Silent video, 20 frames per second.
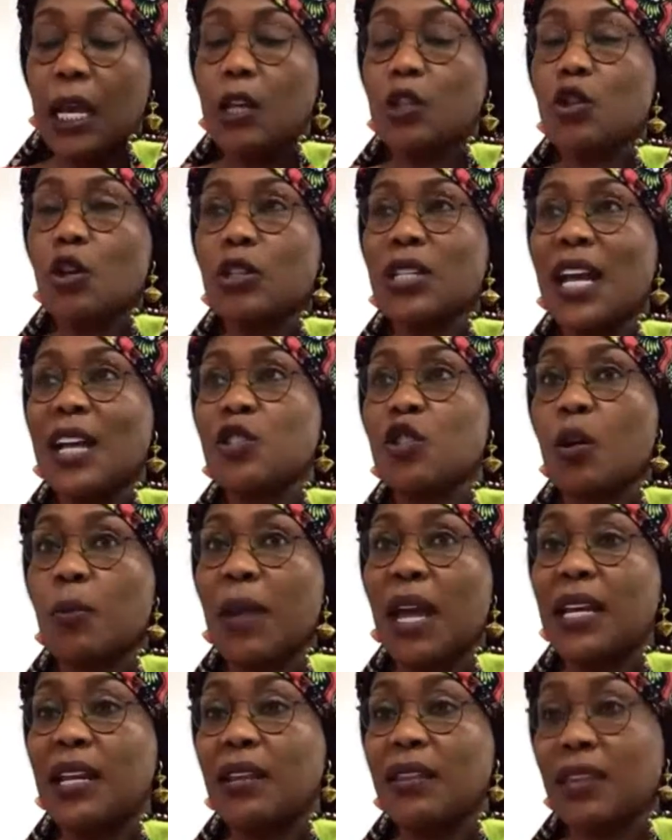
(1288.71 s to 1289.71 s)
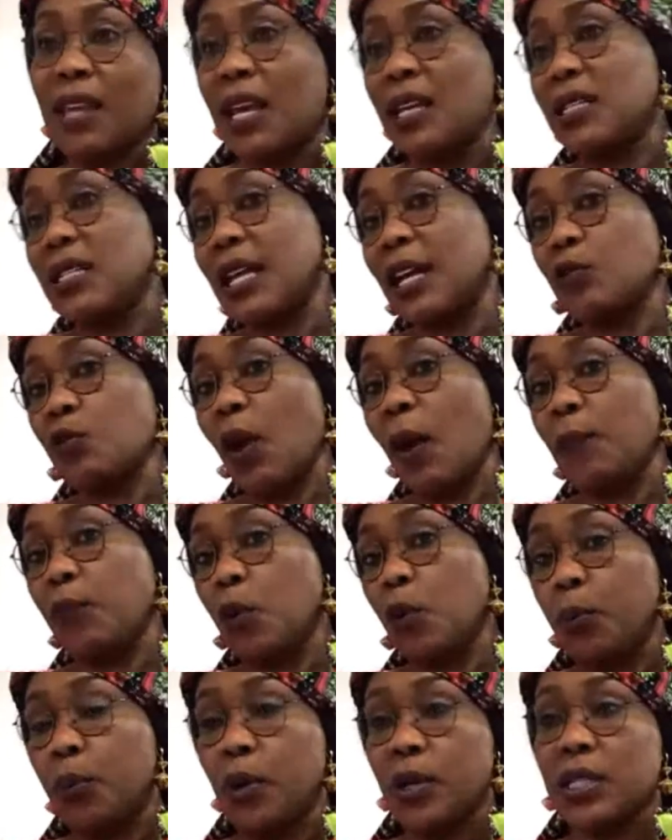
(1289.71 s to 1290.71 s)
So there are so many things that we're
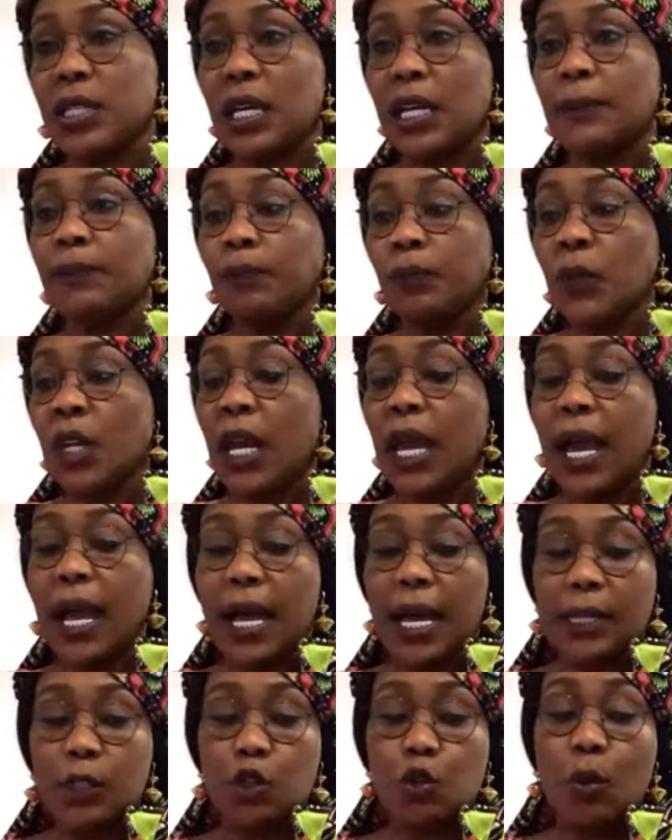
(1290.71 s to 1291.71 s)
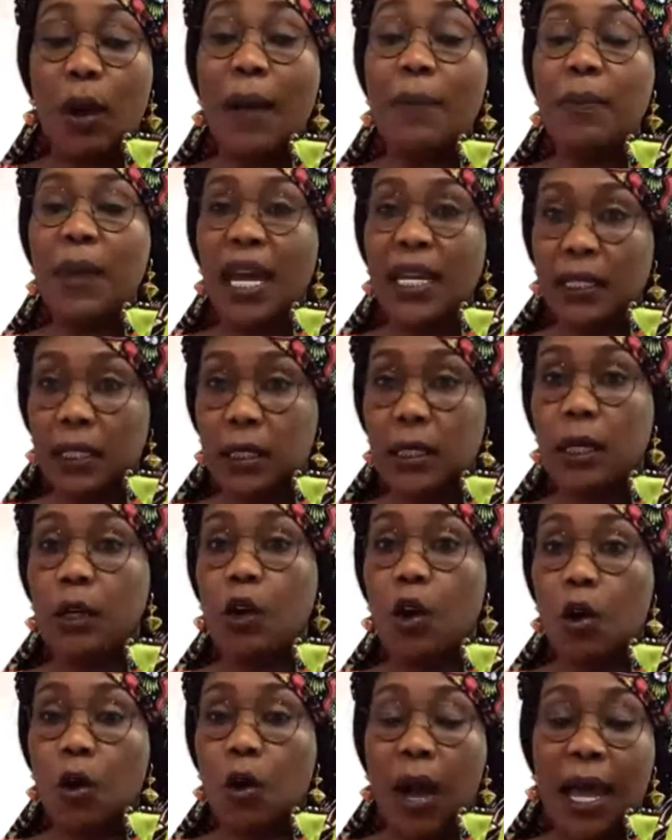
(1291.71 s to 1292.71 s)
proposing to amend the
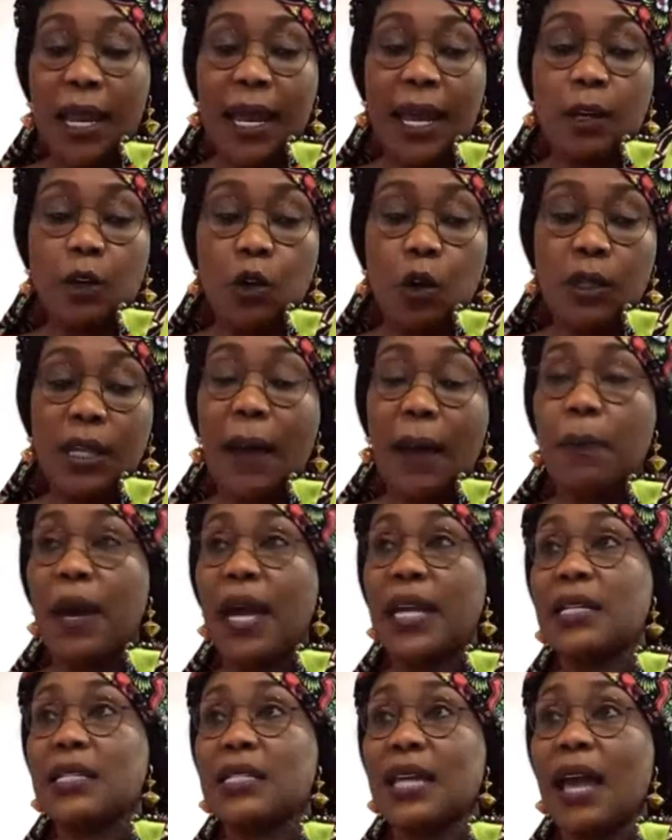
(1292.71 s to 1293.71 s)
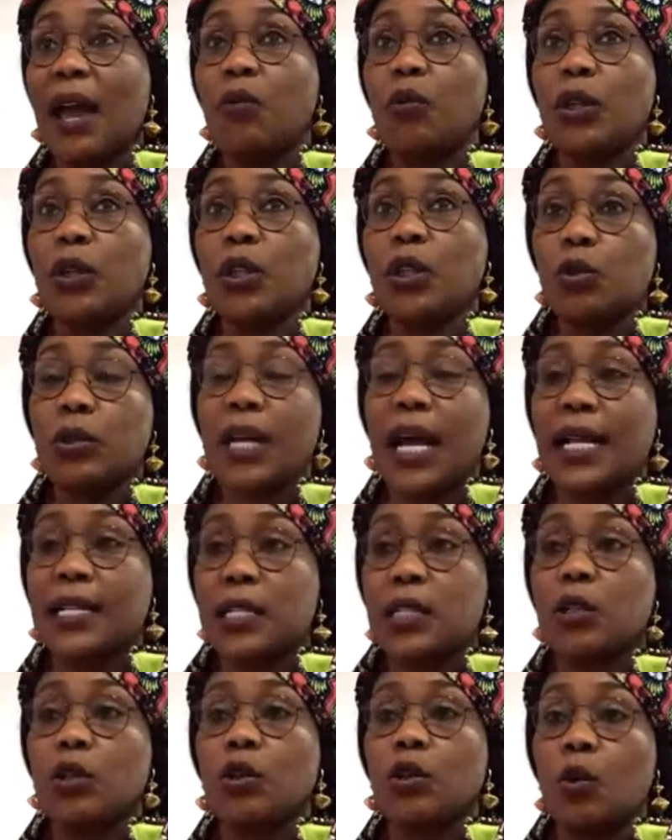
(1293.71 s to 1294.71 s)
law, and I know that by the time we do that,
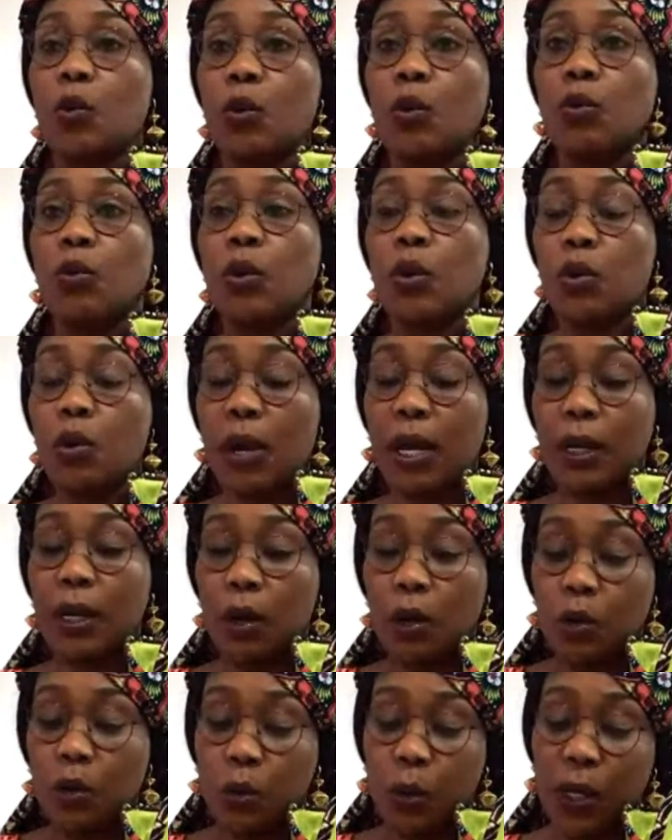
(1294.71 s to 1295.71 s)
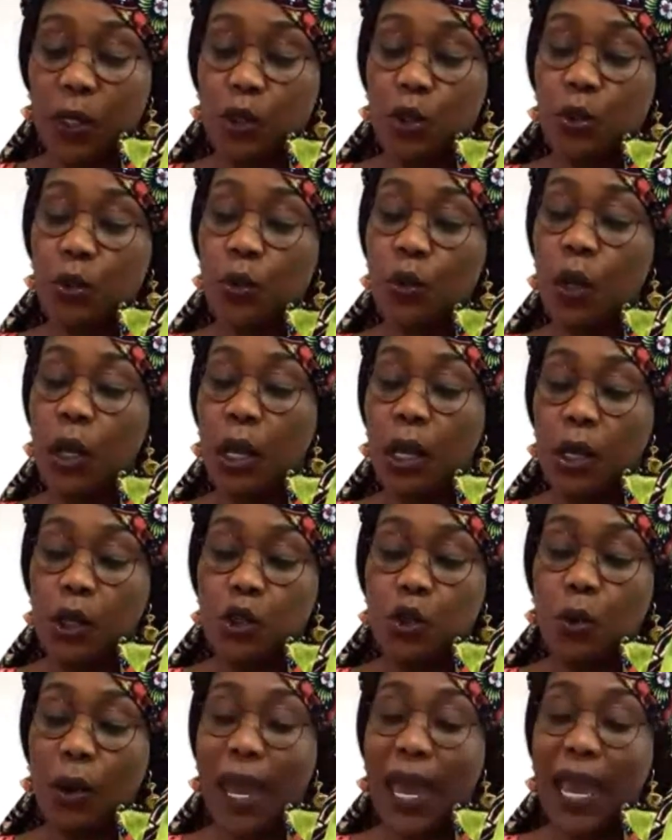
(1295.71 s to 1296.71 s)
you know, we'll go a long way
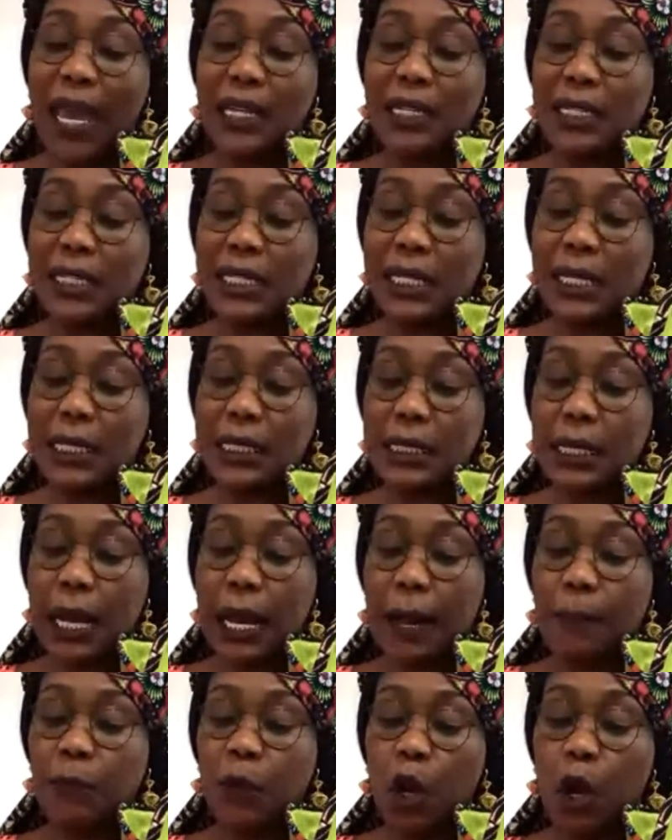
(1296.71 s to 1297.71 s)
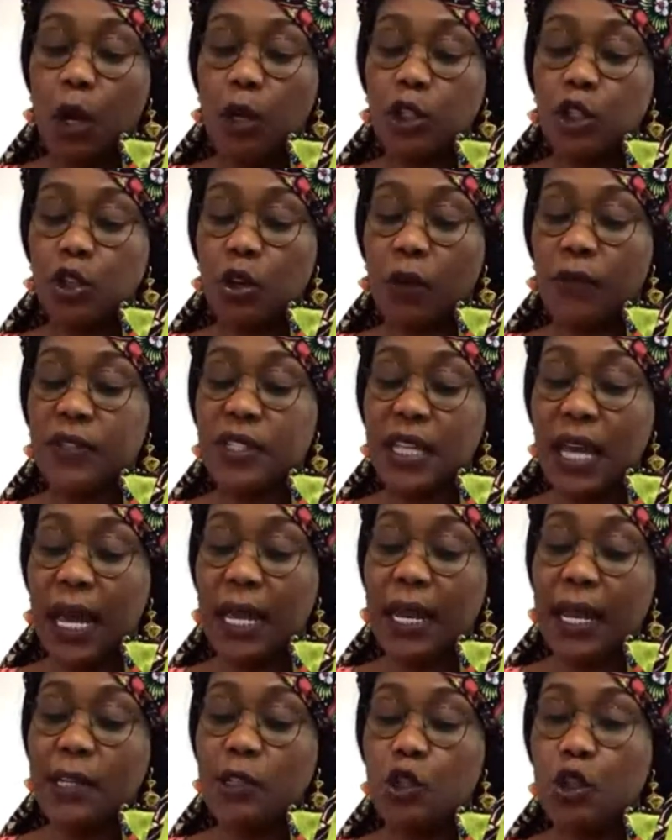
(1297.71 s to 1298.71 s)
to end this culture of
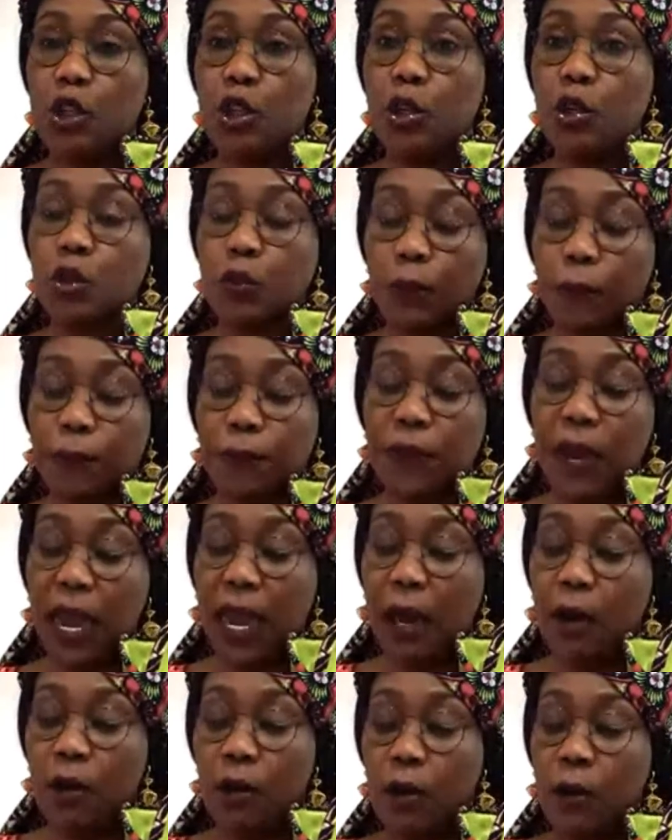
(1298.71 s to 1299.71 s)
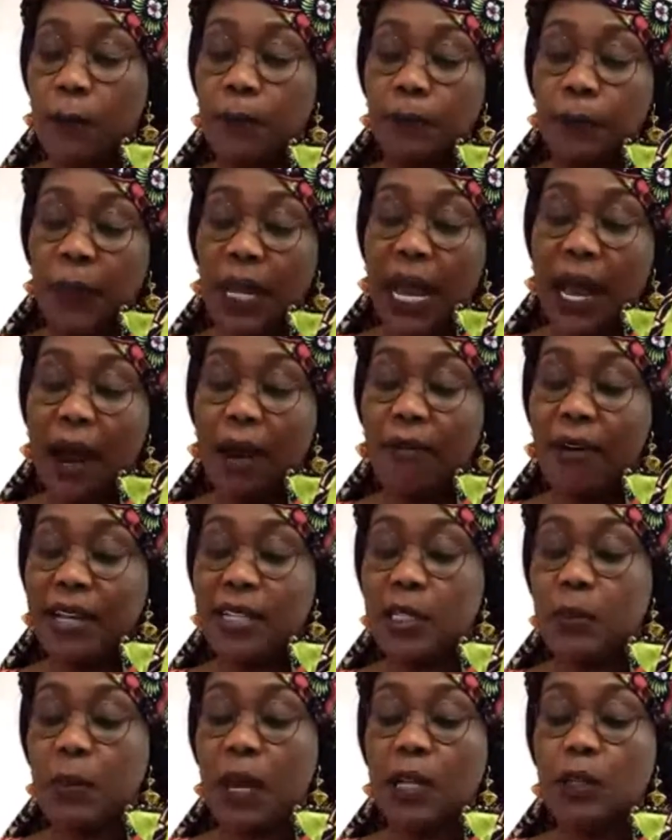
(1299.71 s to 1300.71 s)
silence due to fear or
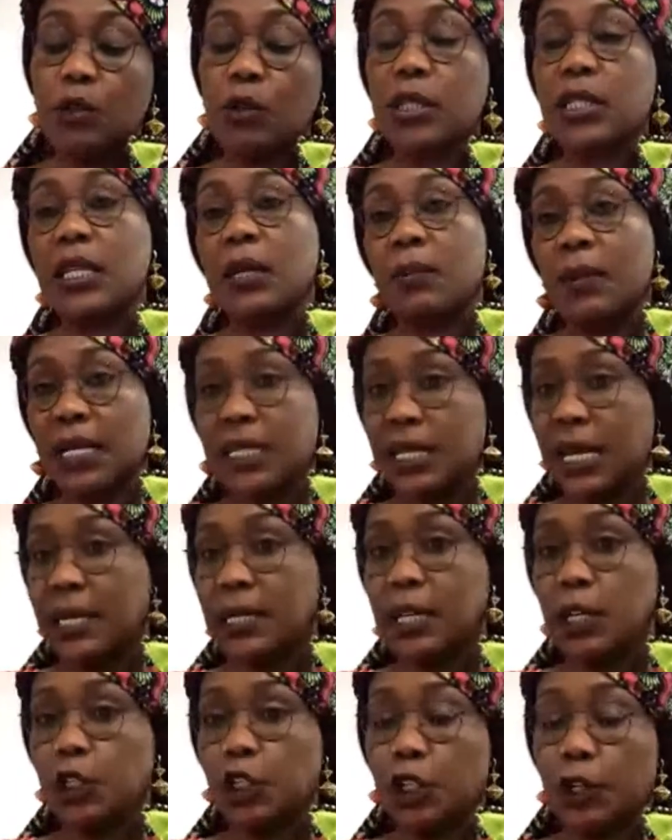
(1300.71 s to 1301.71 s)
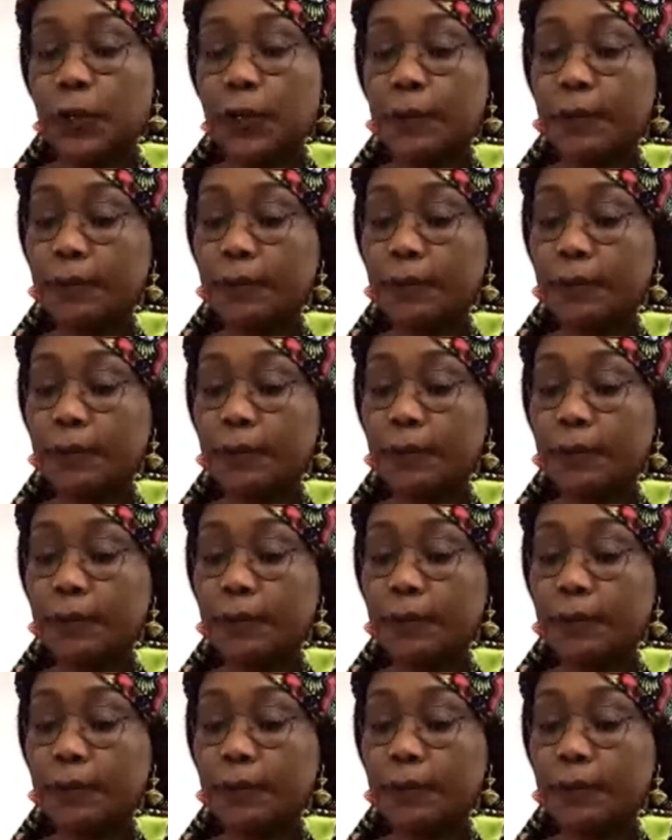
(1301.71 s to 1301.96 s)
harassment or stigmatization.